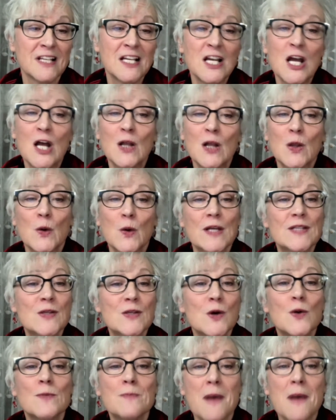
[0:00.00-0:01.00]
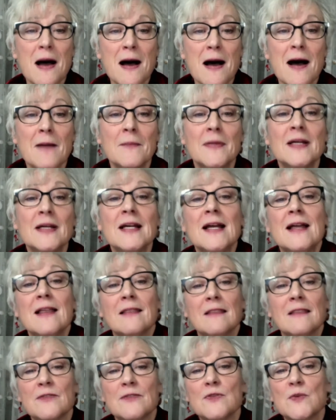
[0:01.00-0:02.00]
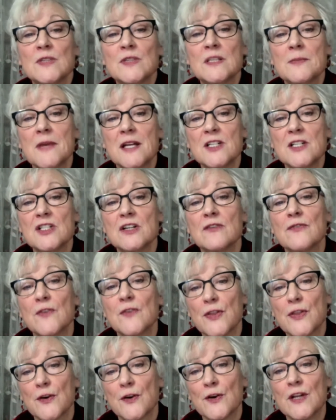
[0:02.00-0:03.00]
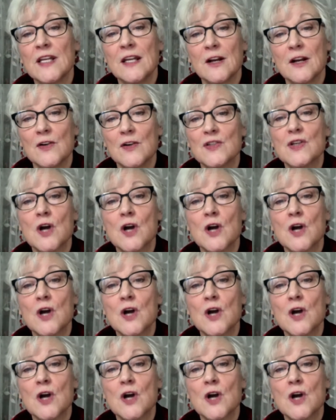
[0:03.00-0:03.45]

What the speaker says: Lori's own mom lived with dementia for 30 years,